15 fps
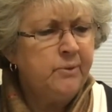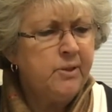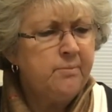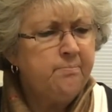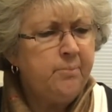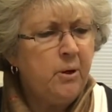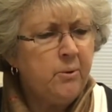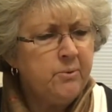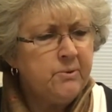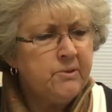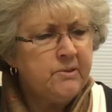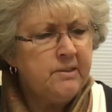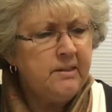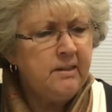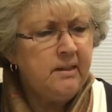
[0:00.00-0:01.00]
was
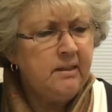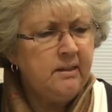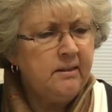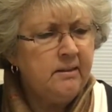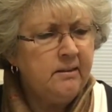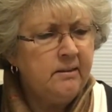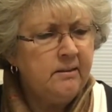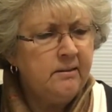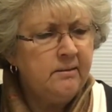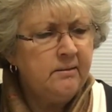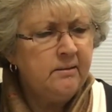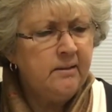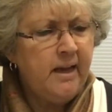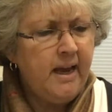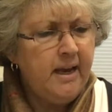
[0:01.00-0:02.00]
posted
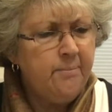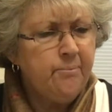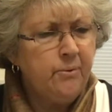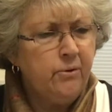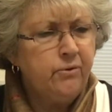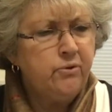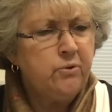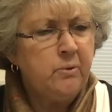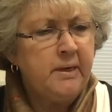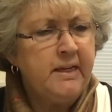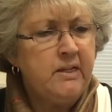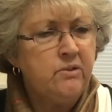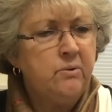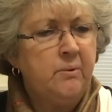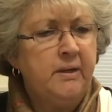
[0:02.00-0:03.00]
in April
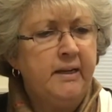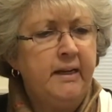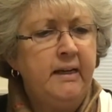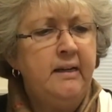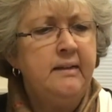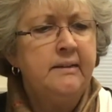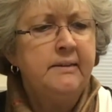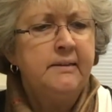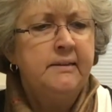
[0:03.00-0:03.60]
2020